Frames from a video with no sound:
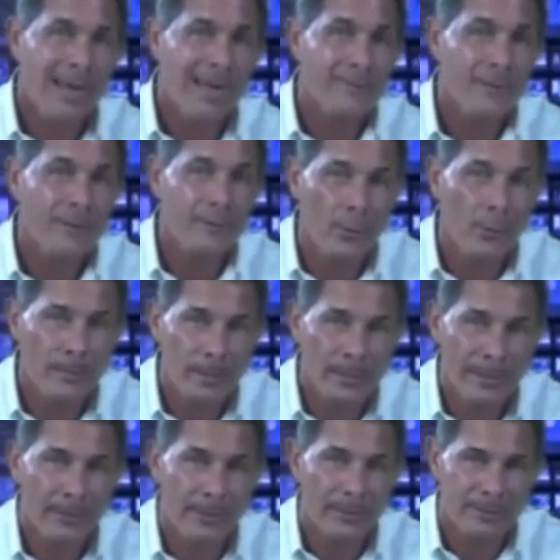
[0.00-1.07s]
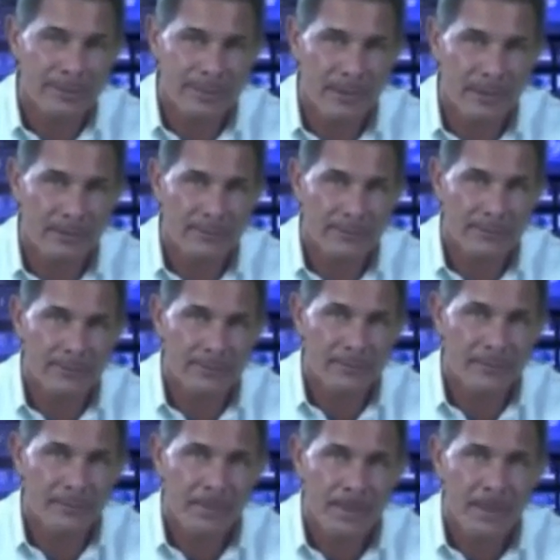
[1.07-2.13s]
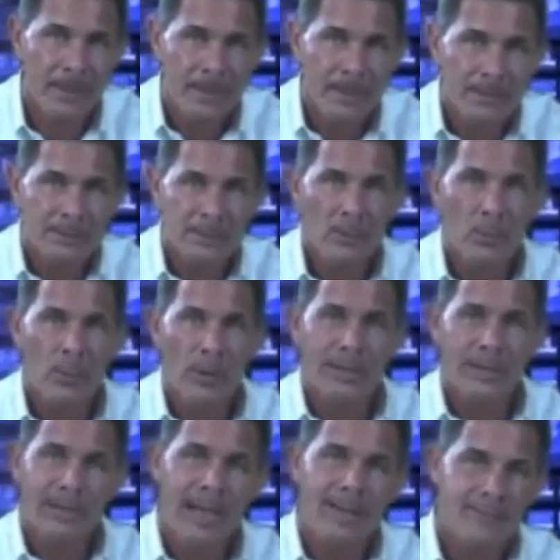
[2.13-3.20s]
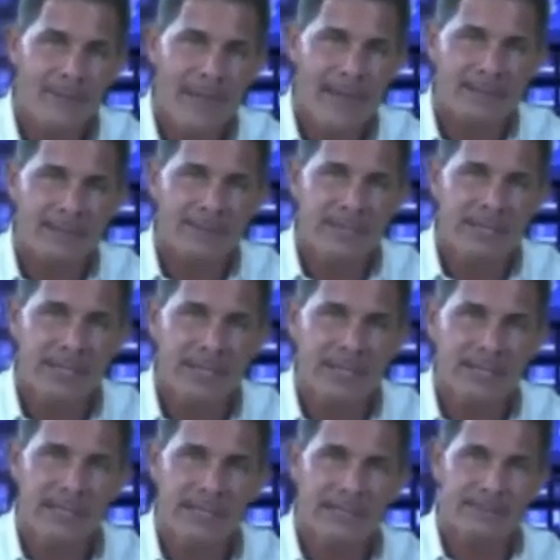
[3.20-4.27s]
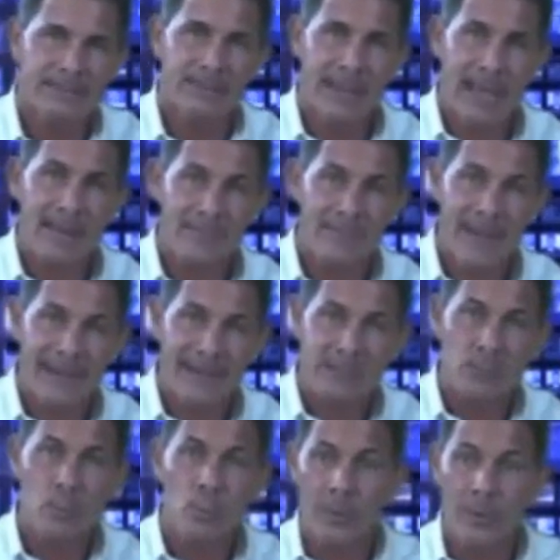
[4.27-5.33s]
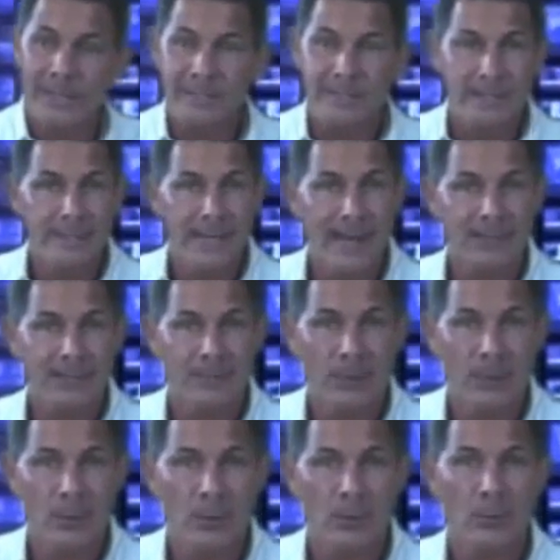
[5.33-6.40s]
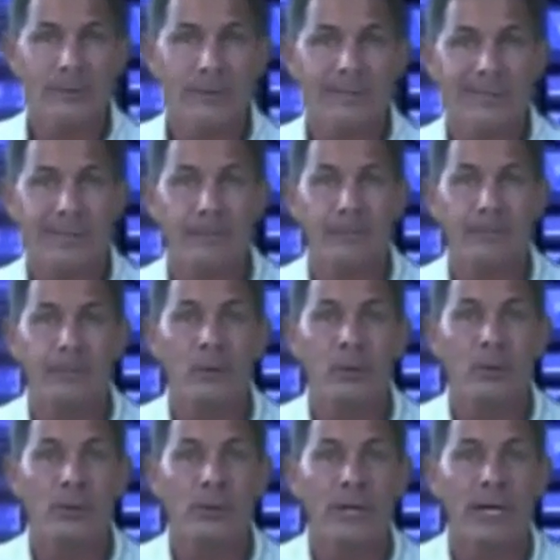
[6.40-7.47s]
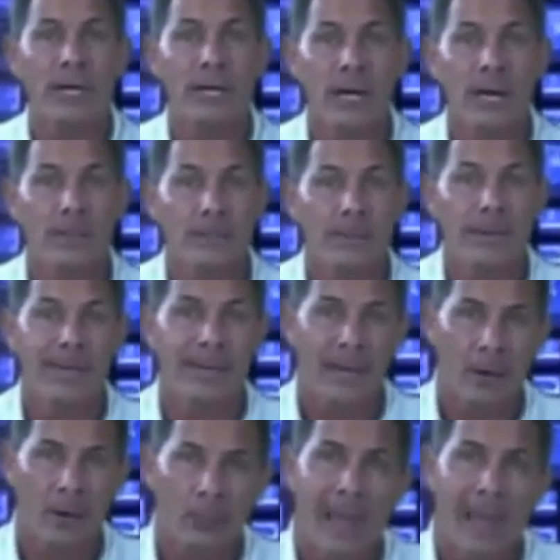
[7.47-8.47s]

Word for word: We have the formulator himself. So what LifeVantage did is LifeVantage went to Dr. McCord to build the company